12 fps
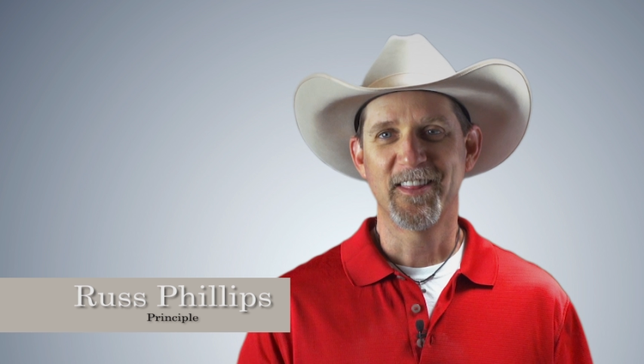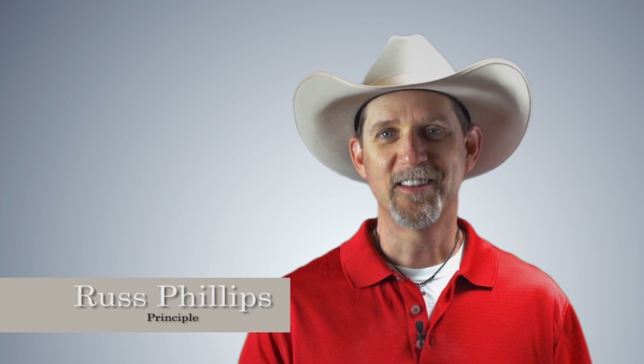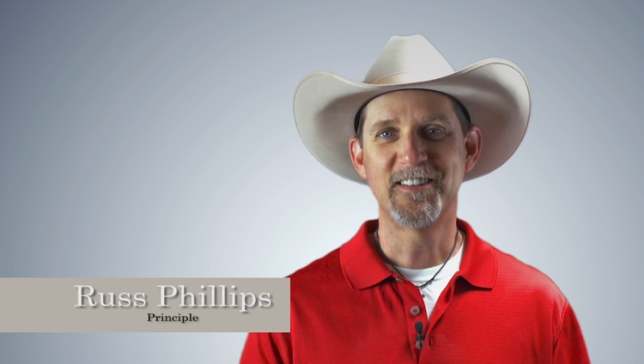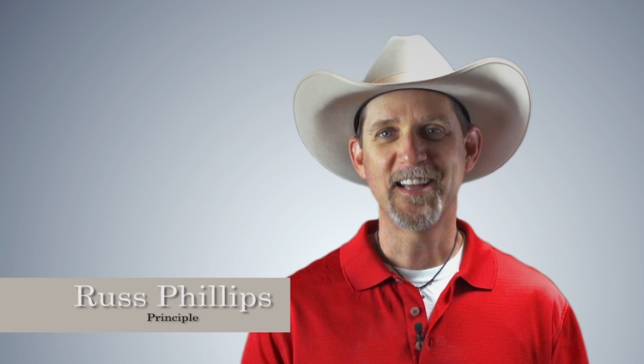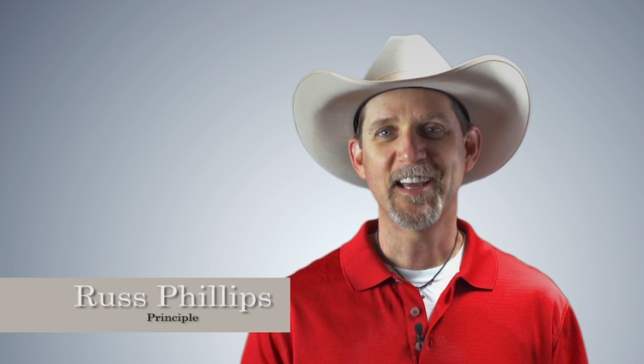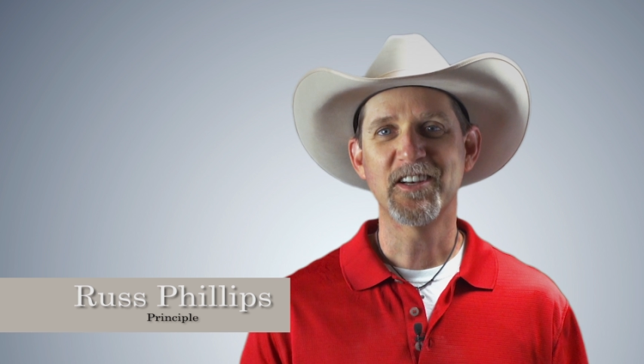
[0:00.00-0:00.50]
The
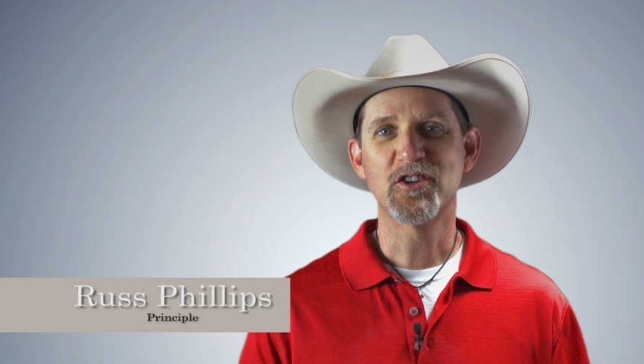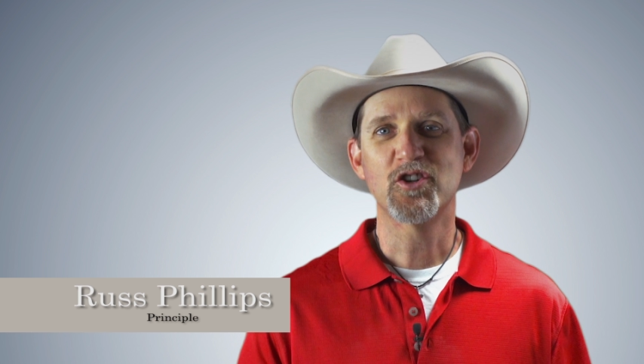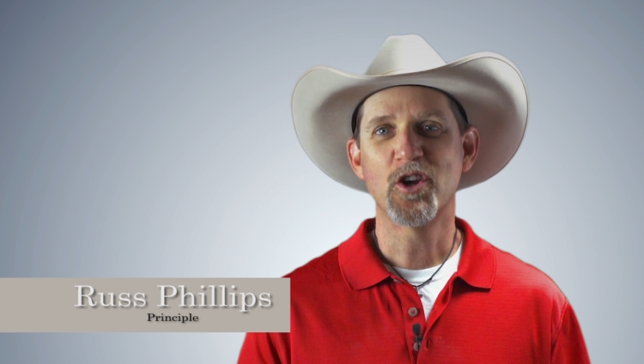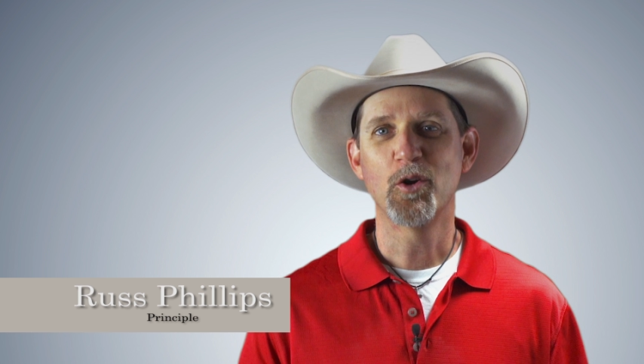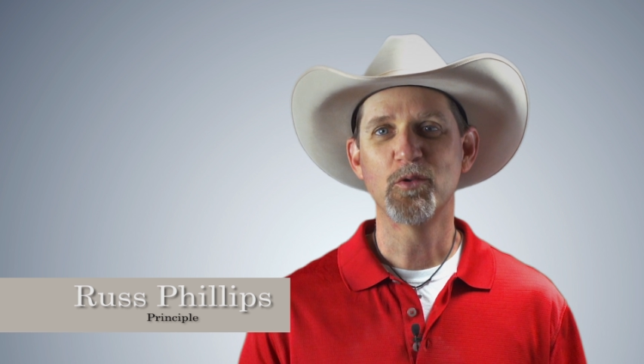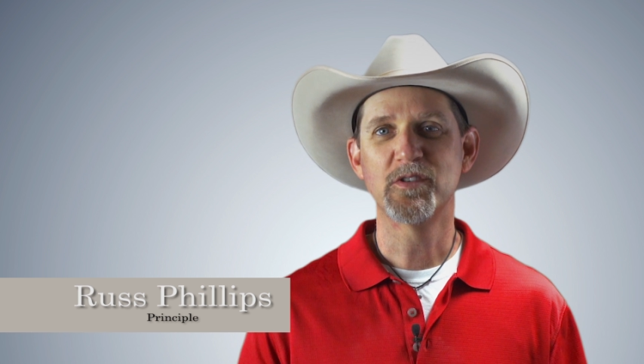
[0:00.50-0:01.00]
data
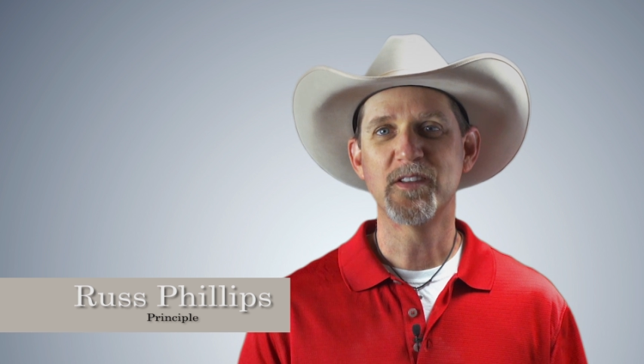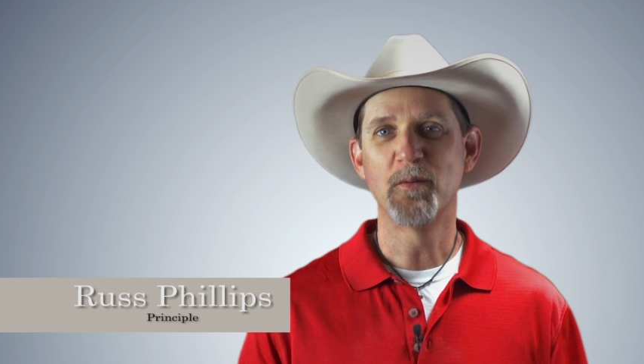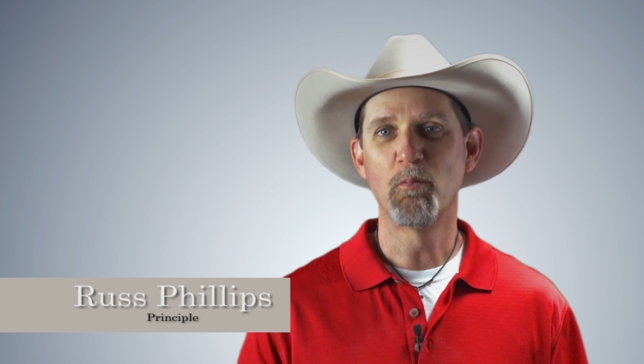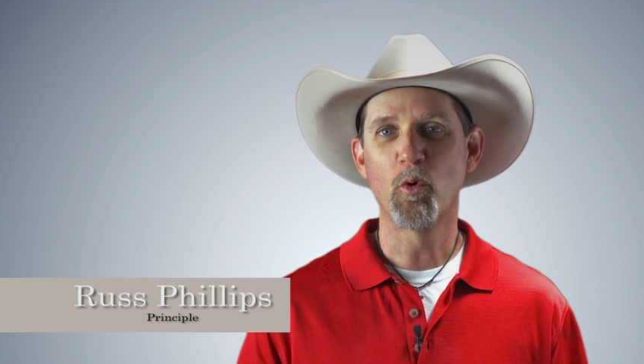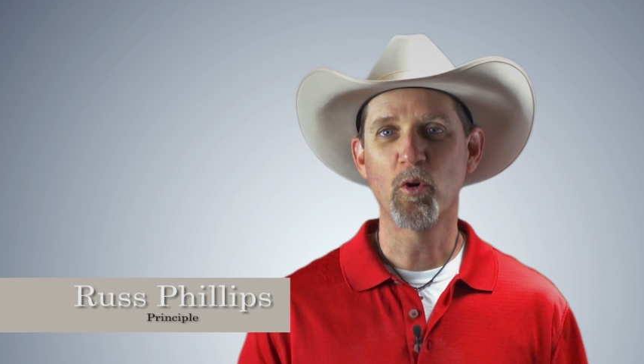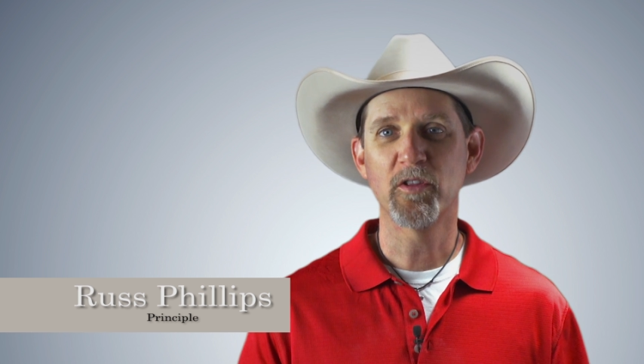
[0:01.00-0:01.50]
shows
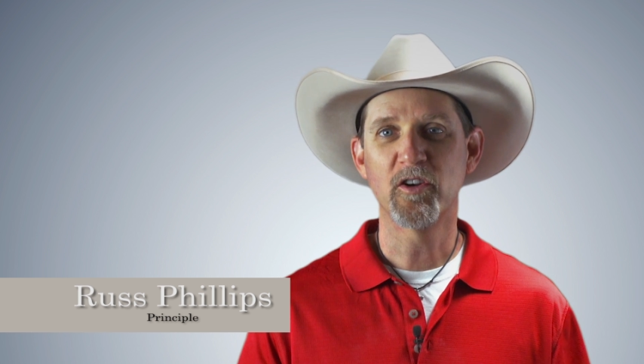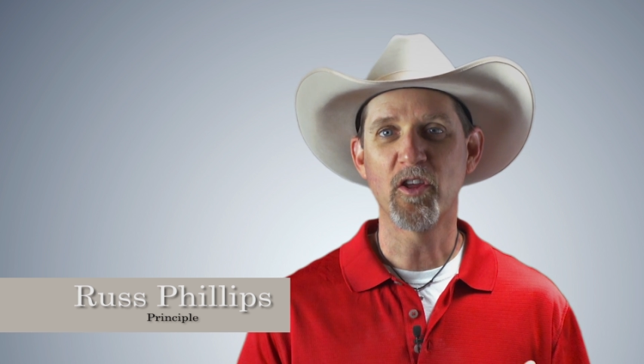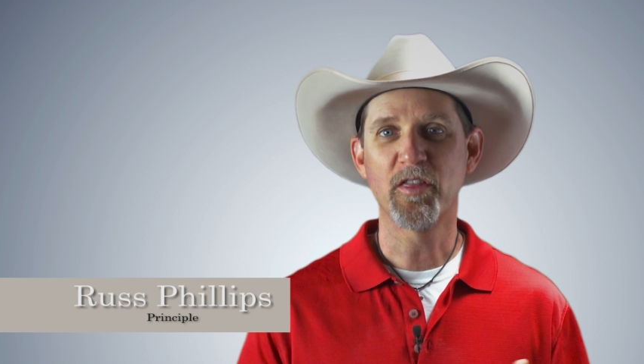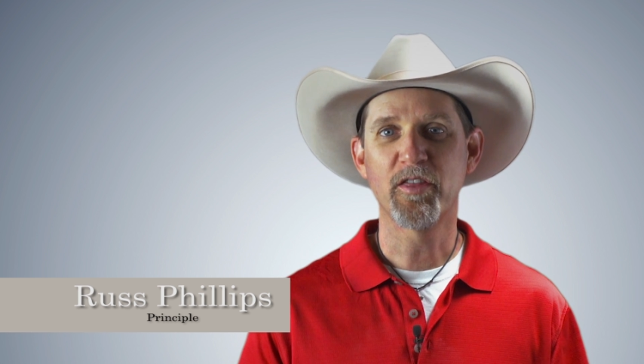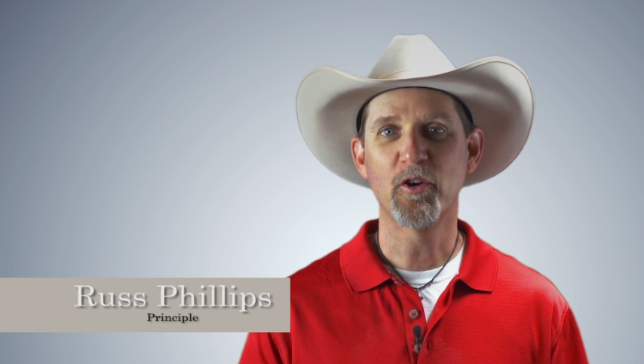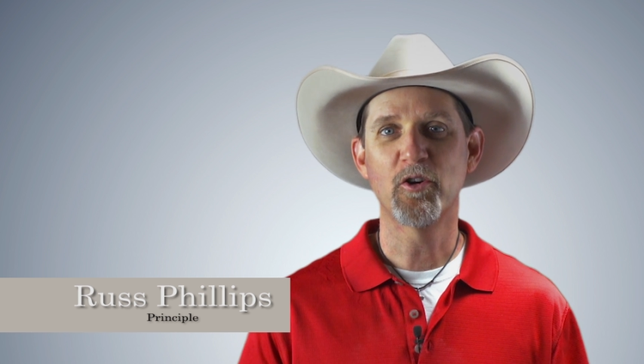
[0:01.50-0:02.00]
that more than
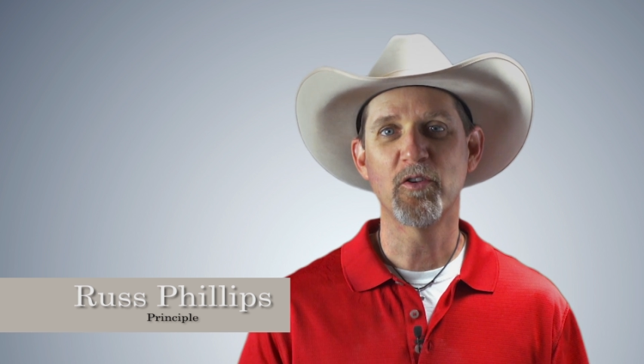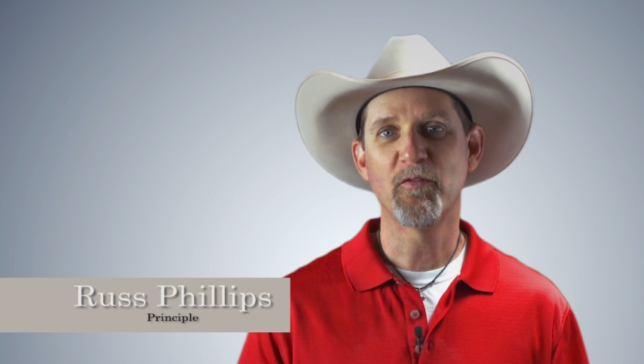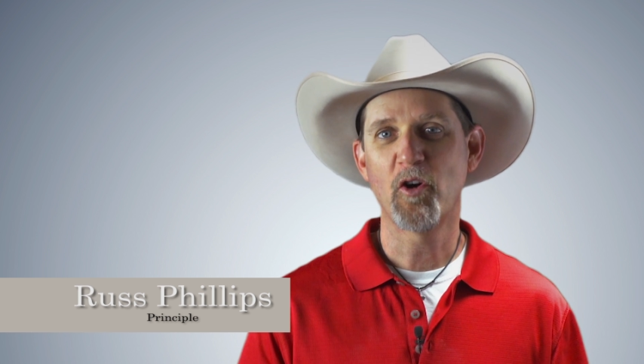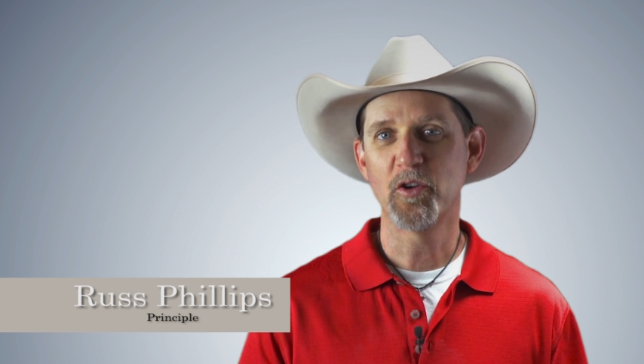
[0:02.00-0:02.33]
1/3 of